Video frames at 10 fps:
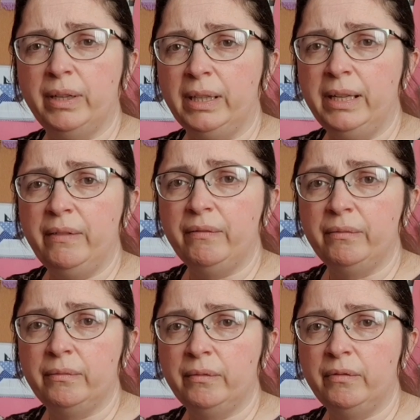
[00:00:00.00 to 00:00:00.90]
really knit
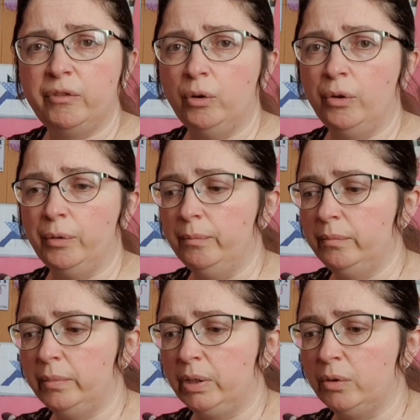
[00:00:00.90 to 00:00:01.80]
for them,
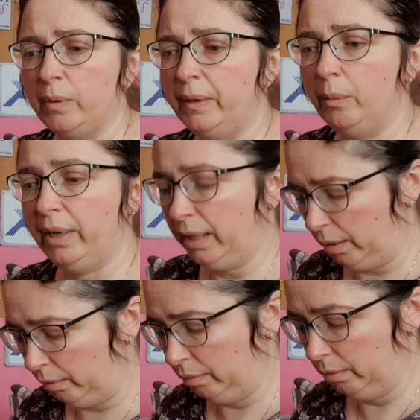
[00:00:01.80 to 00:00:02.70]
because when they were
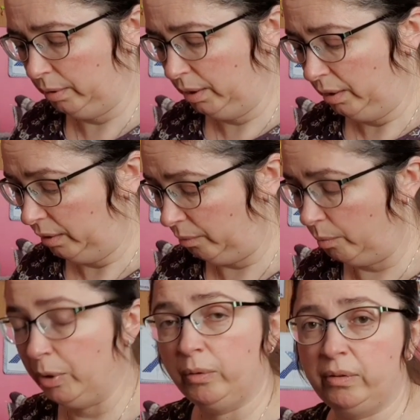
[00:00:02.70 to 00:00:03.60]
here, they were
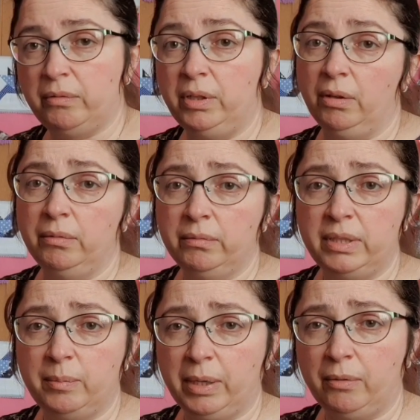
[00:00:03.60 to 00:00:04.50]
both,
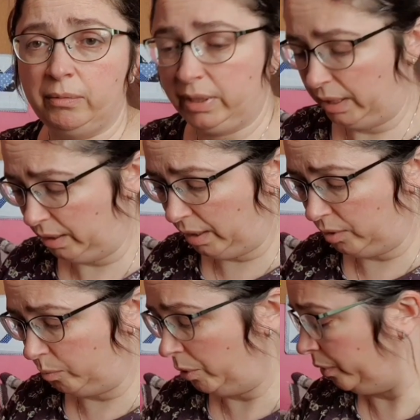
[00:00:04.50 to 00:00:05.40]
typical
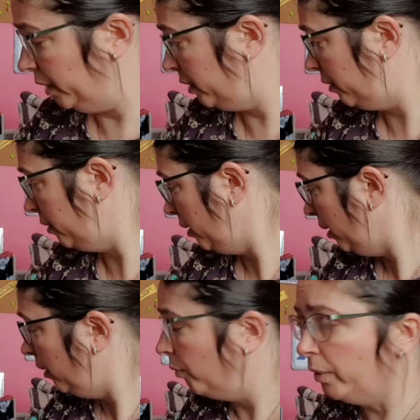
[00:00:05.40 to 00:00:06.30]
teenage boys and
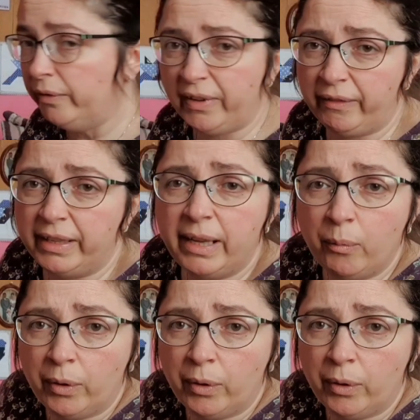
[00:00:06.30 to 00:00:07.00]
weren't very knit